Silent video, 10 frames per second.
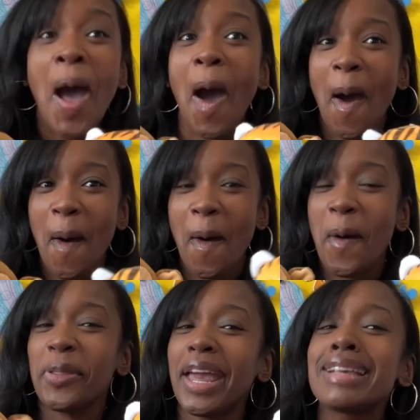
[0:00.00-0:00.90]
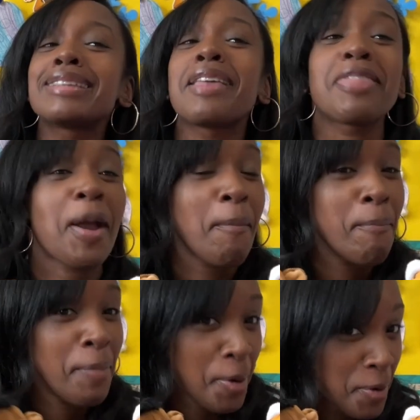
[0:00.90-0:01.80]
Oh, they said they're
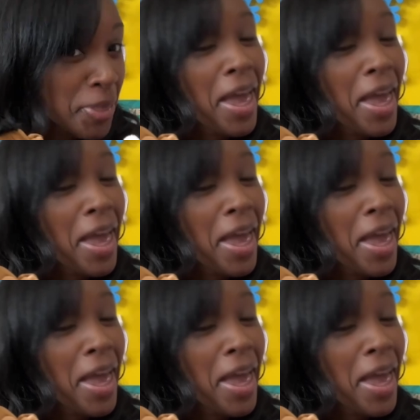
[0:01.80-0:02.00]
both